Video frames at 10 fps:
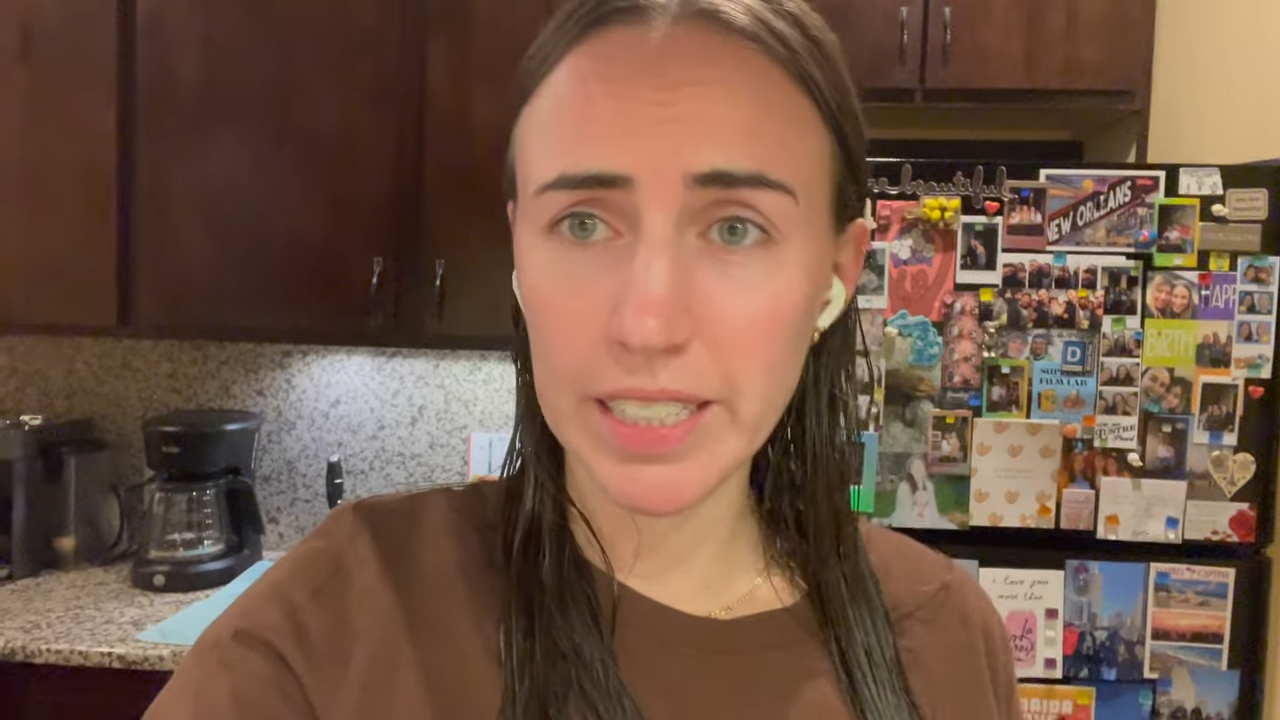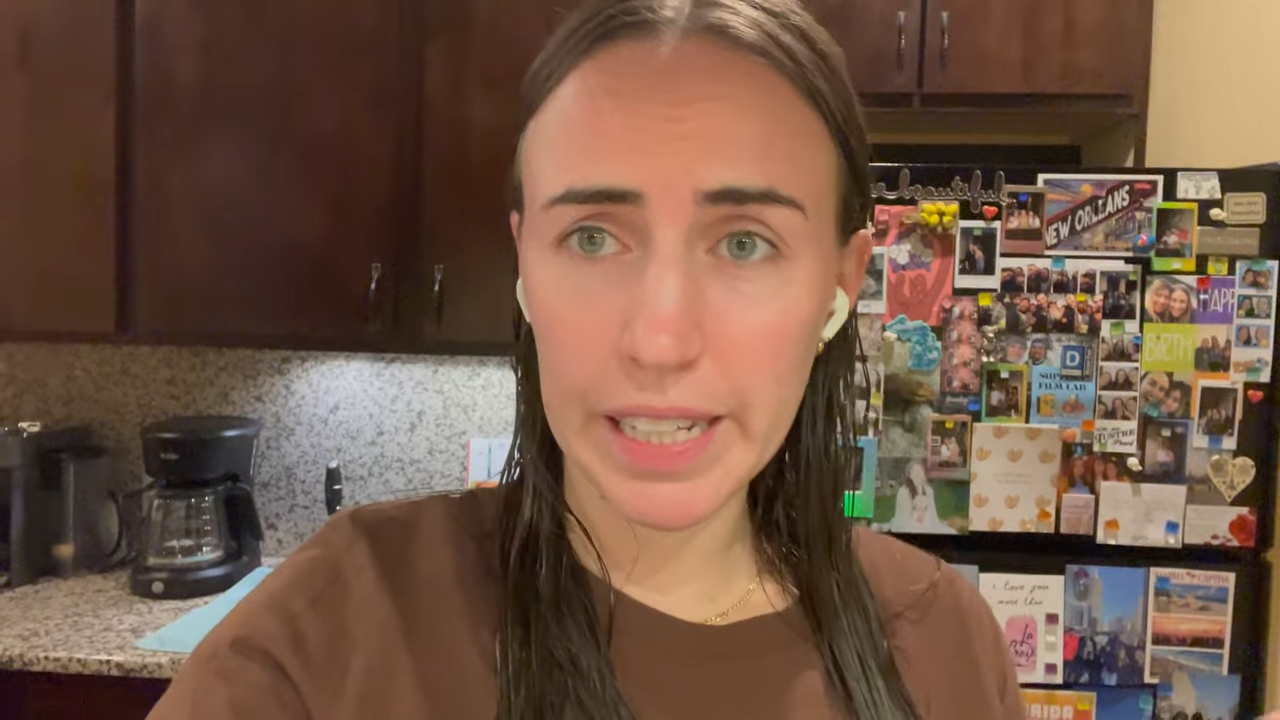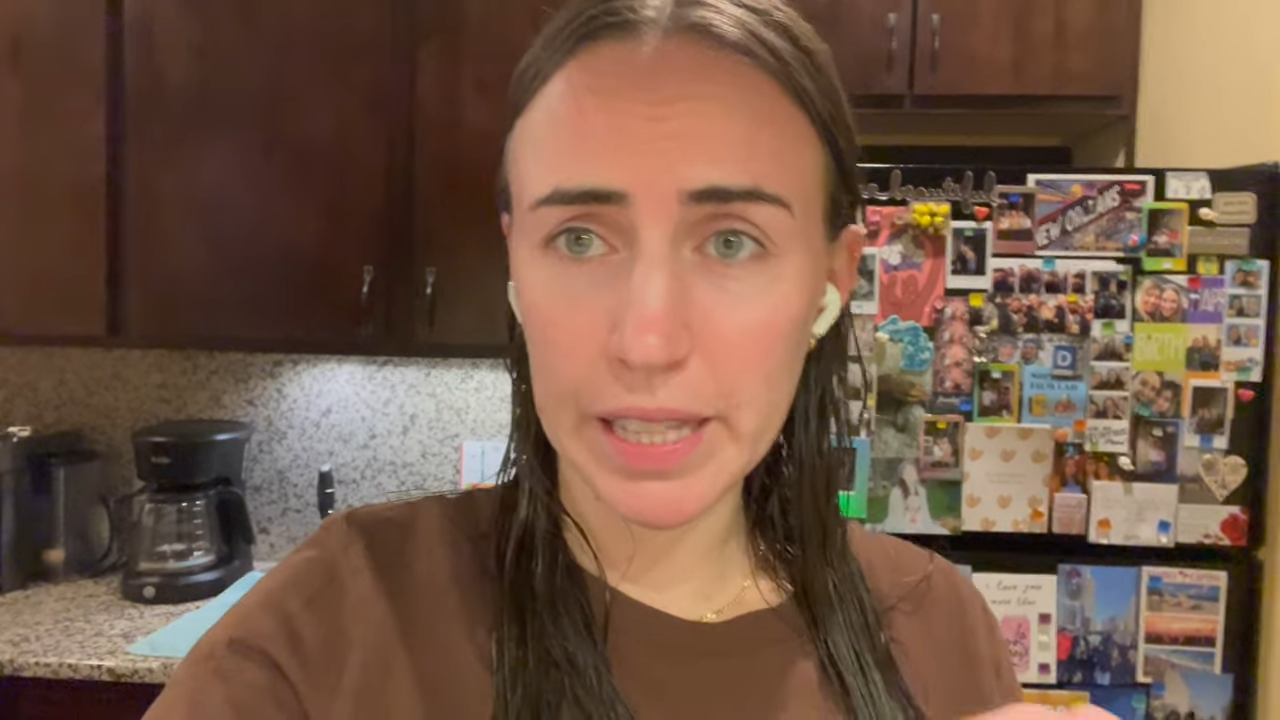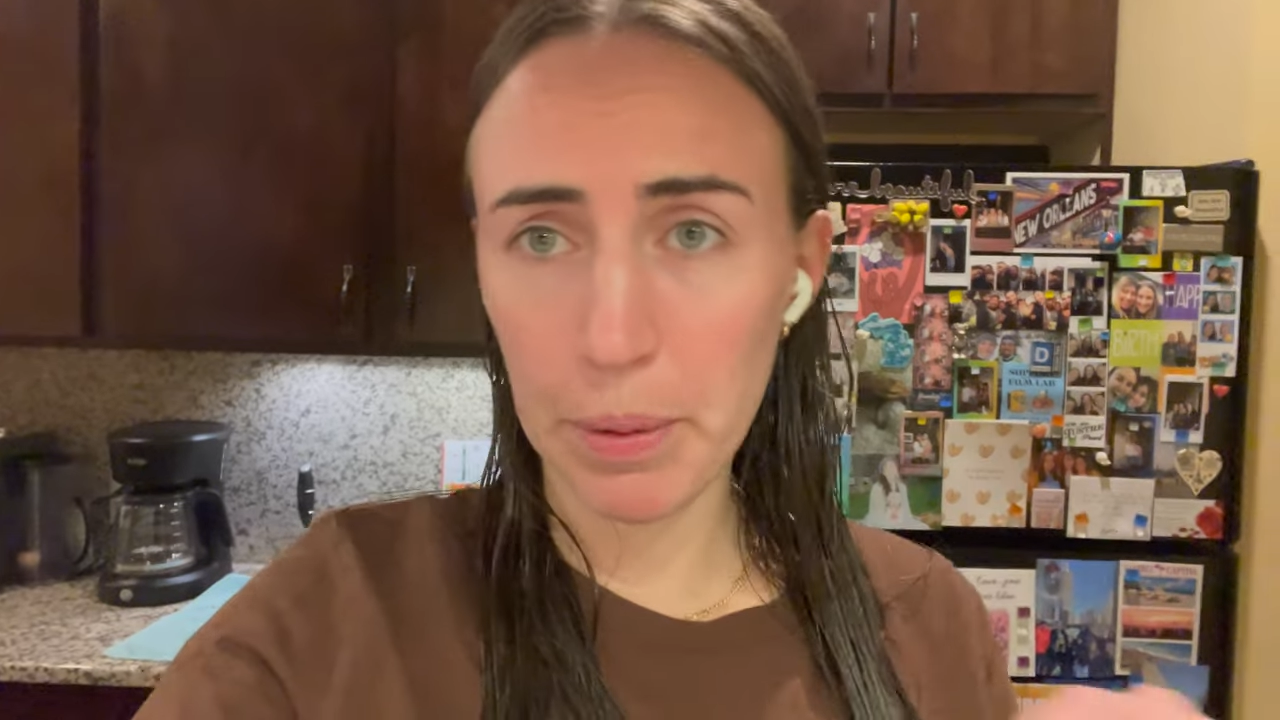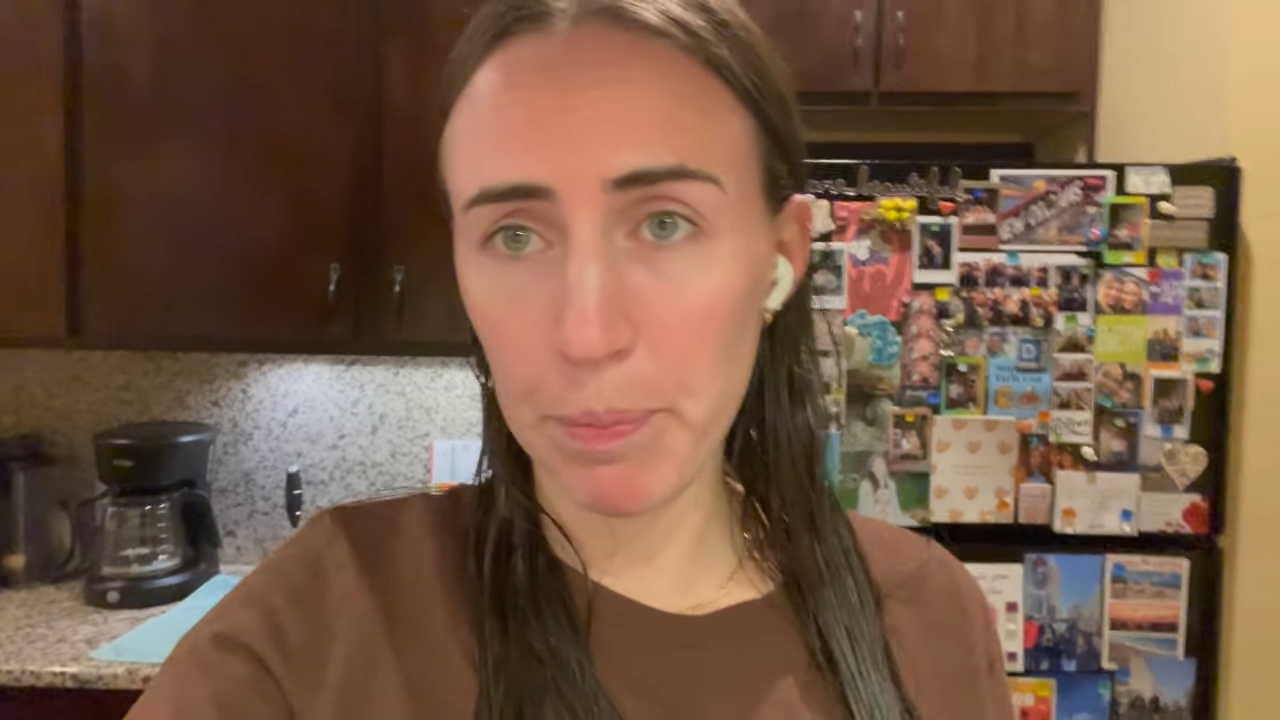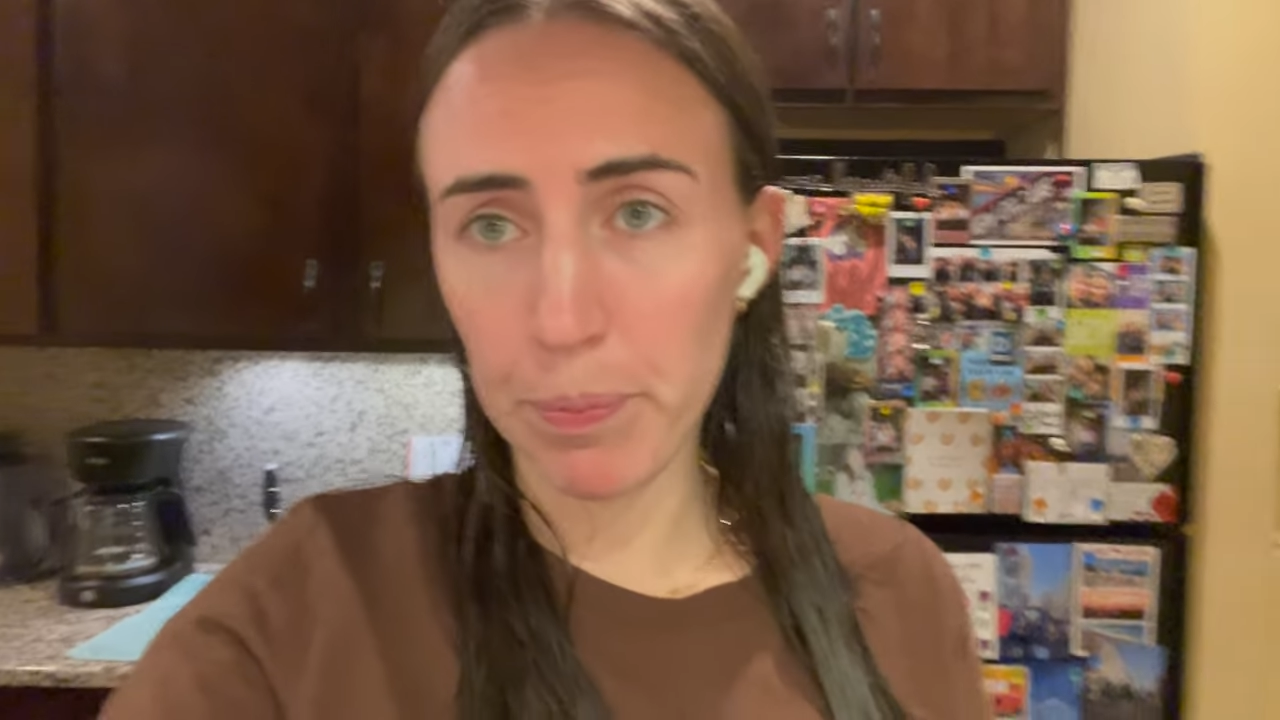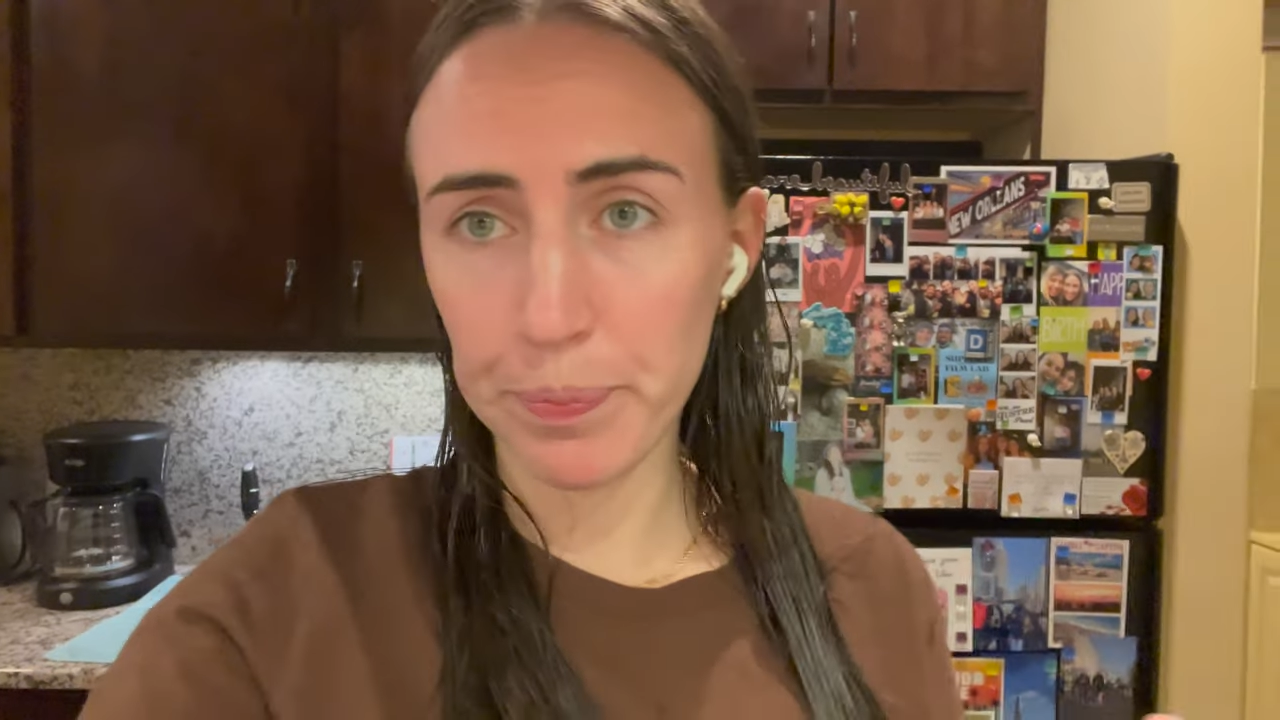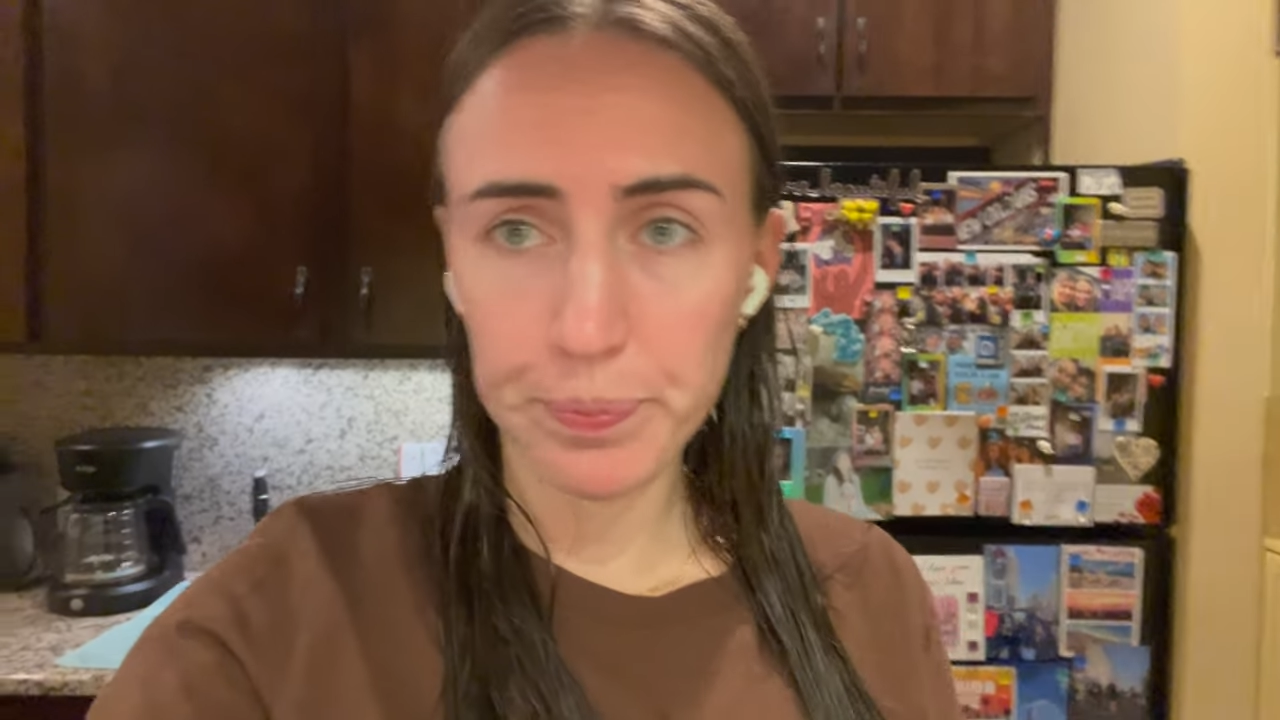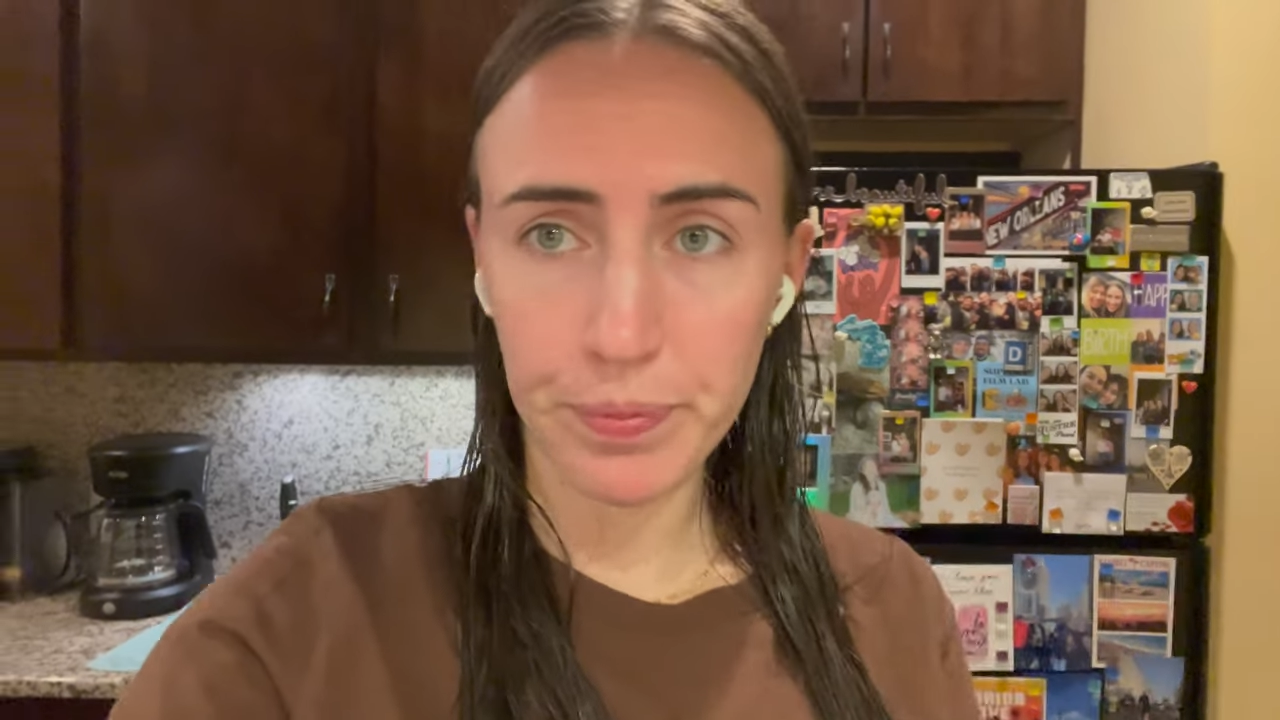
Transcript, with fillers: to eat them